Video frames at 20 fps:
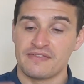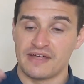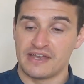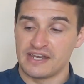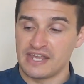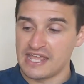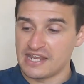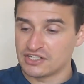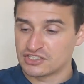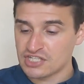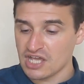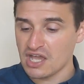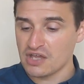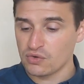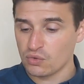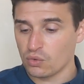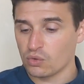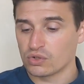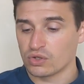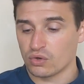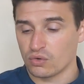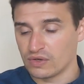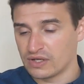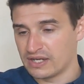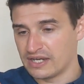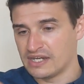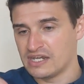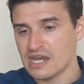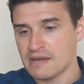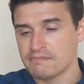Then in turn order or
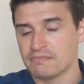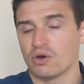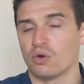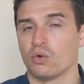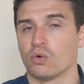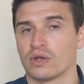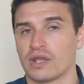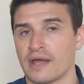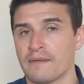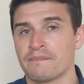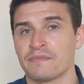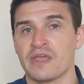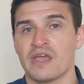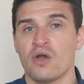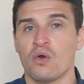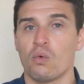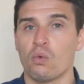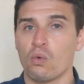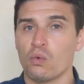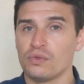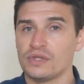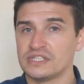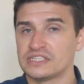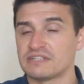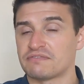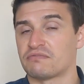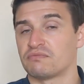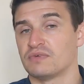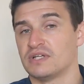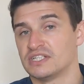in number order, all
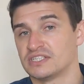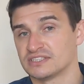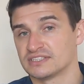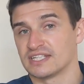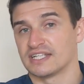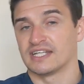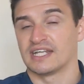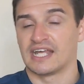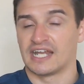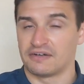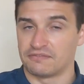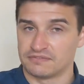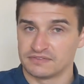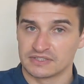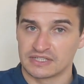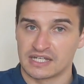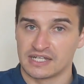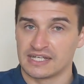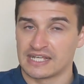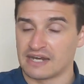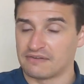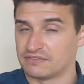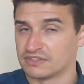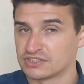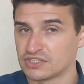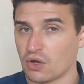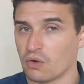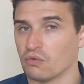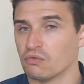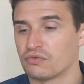these different regions are going to get
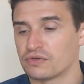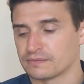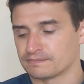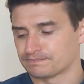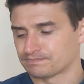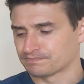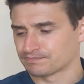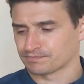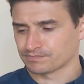resolved.